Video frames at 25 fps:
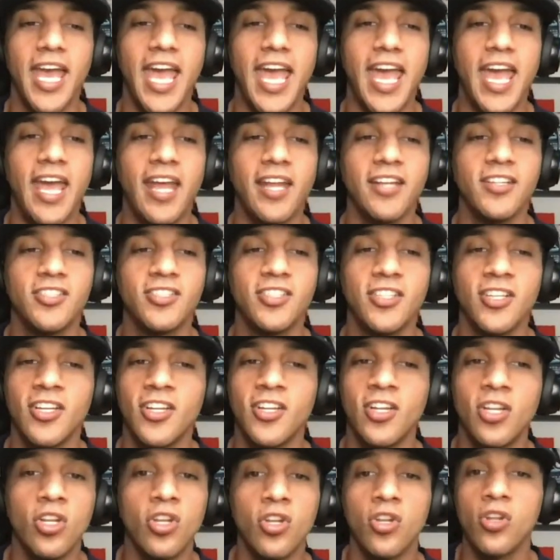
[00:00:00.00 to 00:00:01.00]
And
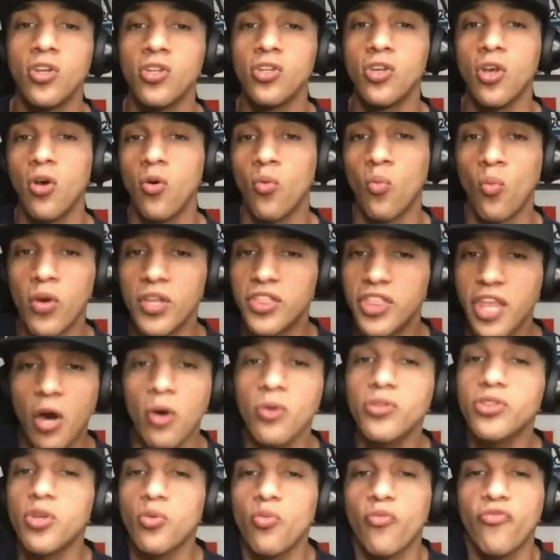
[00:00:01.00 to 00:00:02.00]

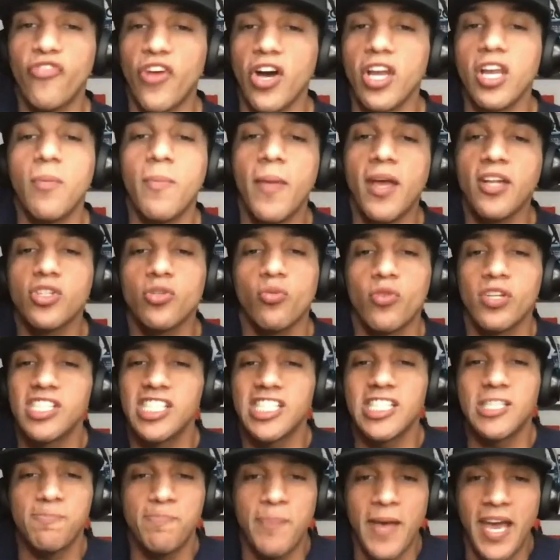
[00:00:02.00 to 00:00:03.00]
without the fundamental
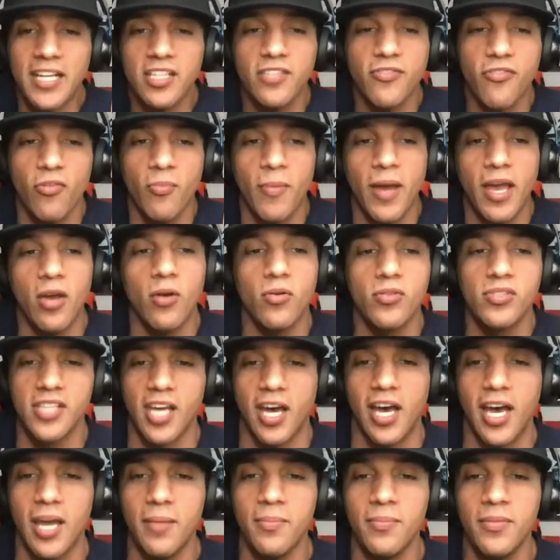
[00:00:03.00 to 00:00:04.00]
respect for my own
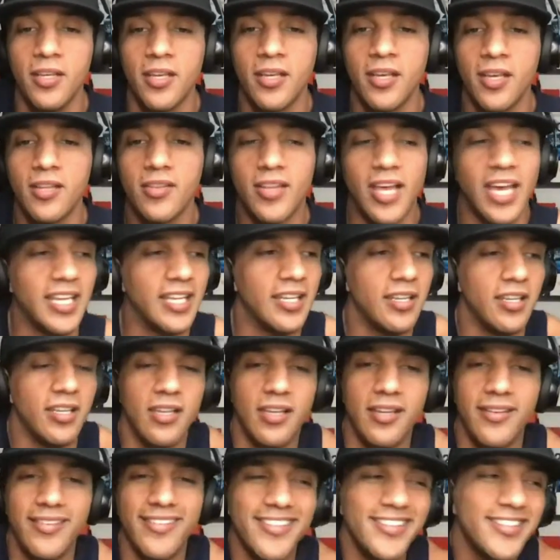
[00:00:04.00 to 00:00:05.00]
time, like,
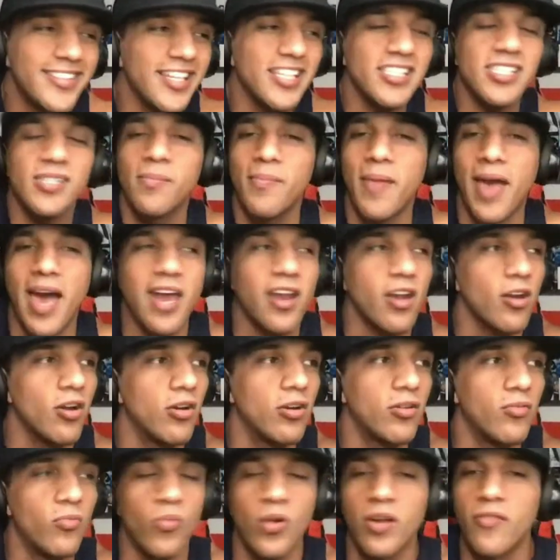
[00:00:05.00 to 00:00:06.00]
it doesn't
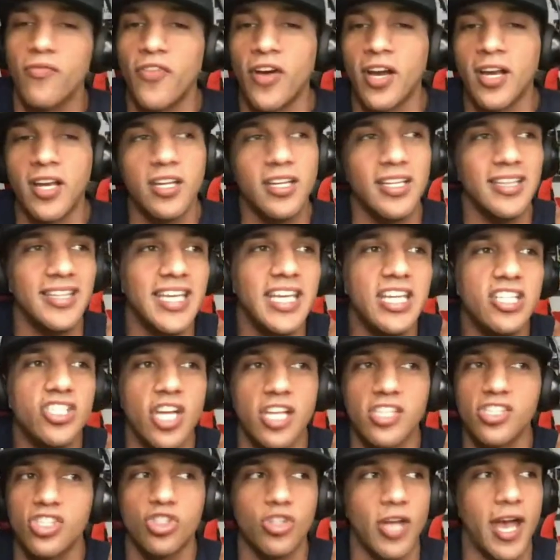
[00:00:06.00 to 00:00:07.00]
matter what fucking lead
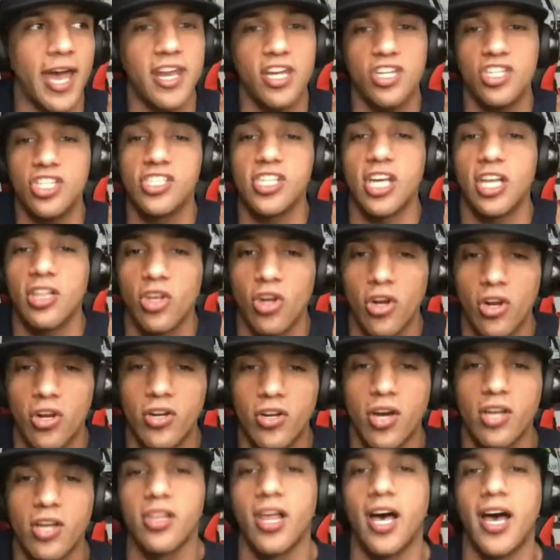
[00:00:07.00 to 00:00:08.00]
gen strategies I learn
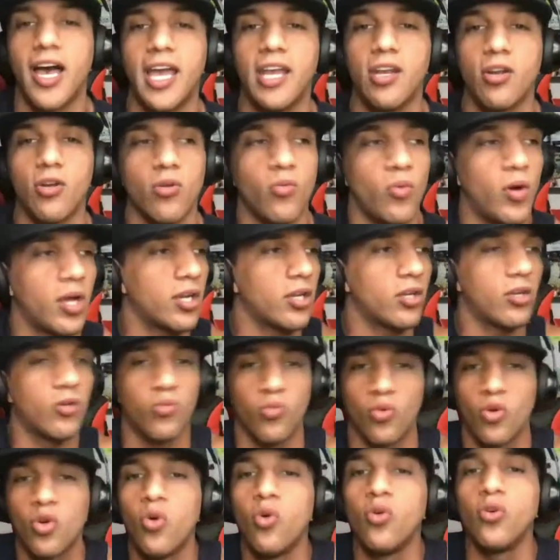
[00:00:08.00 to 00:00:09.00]
online or what
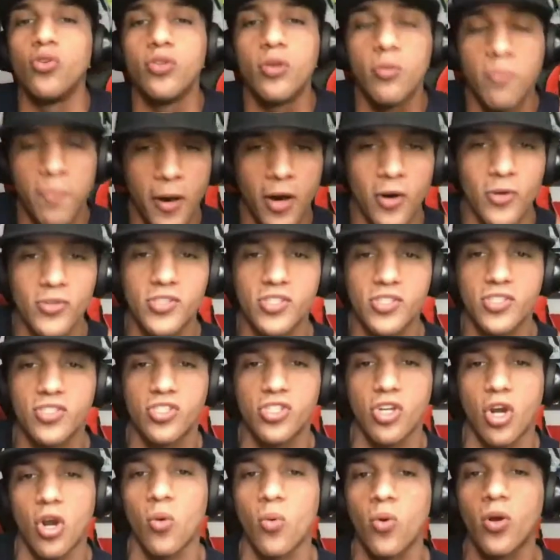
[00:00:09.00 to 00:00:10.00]
cool new posts
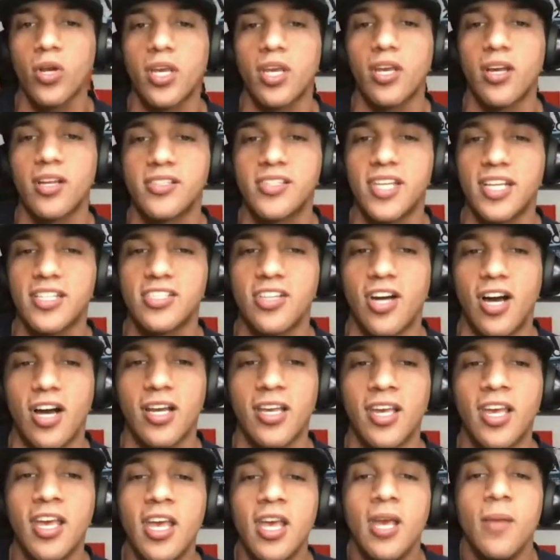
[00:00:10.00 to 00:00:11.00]
are working on
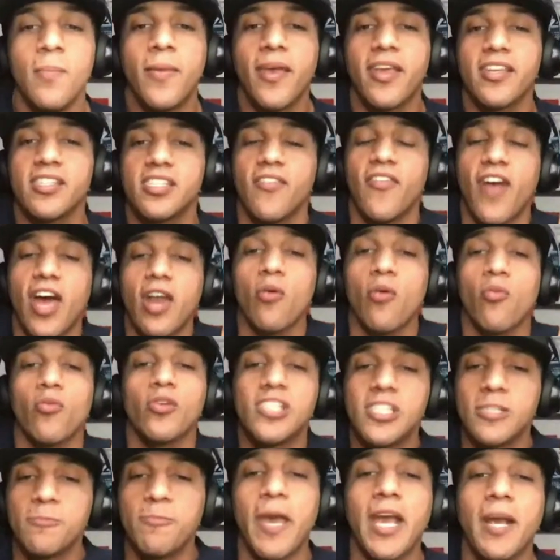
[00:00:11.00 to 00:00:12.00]
TikTok, because if I don't
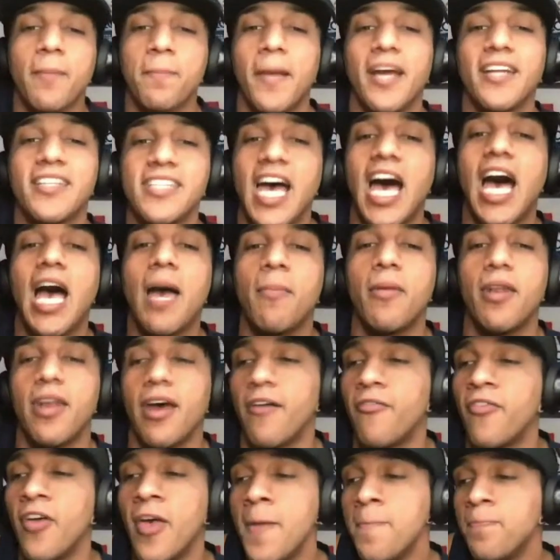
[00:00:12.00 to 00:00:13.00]
respect my time
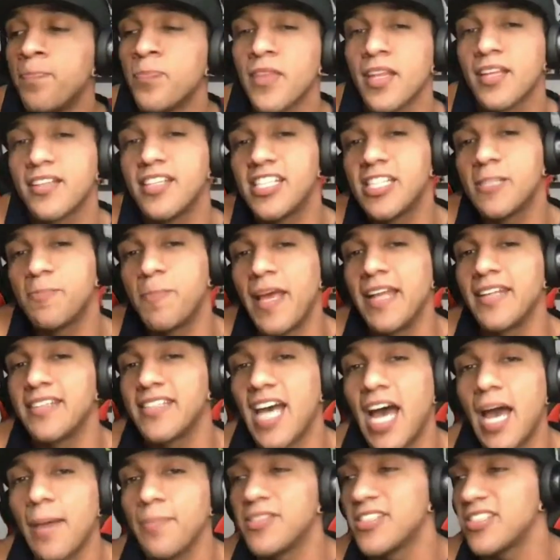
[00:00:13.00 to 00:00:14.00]
enough to spend
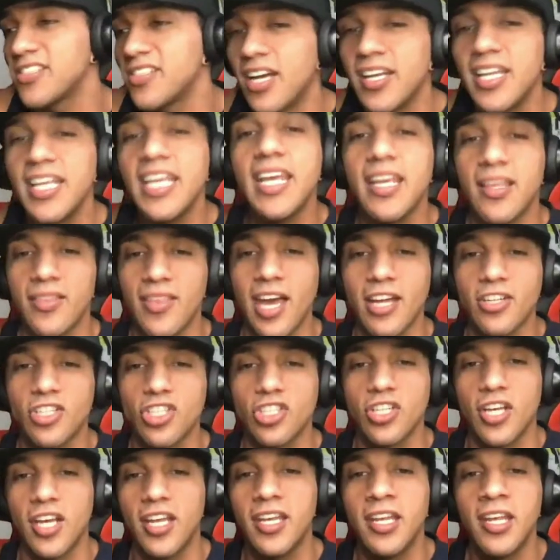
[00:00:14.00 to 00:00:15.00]
time studying that
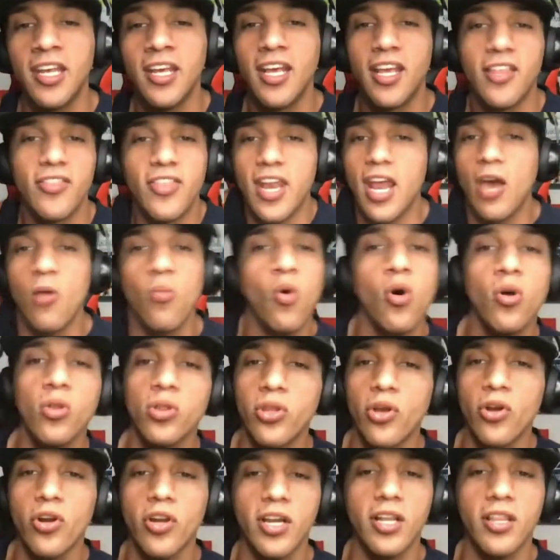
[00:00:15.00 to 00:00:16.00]
shit, then I won't
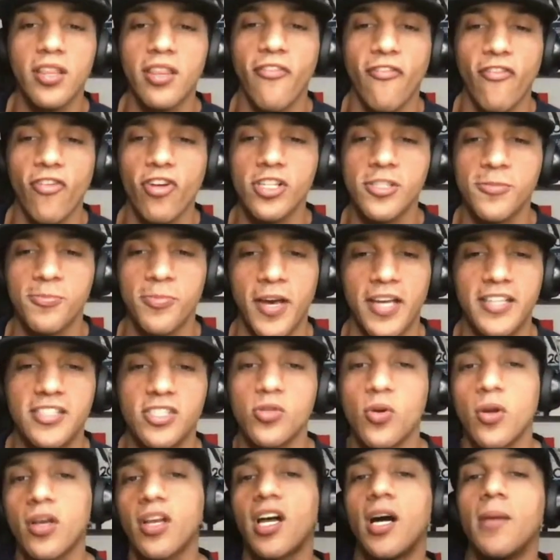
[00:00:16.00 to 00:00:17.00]
learn it in the first place. So
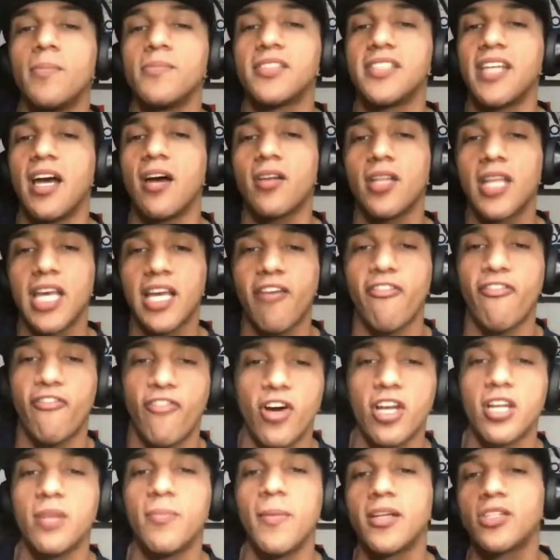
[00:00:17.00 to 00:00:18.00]
it comes down to like a
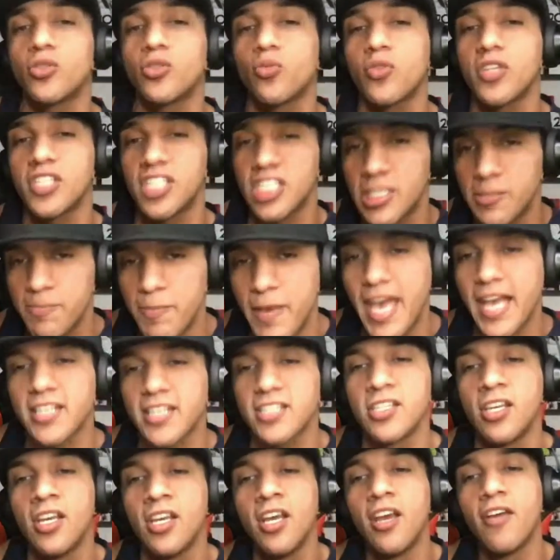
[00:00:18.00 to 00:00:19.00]
fundamental respect
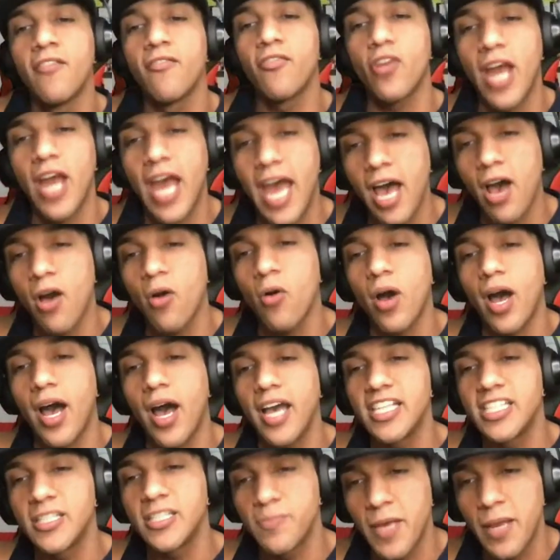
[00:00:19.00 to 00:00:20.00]
for how I
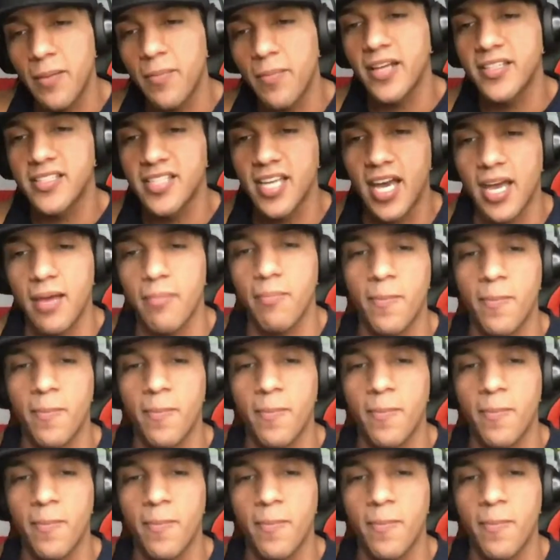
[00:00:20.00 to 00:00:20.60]
spend my time.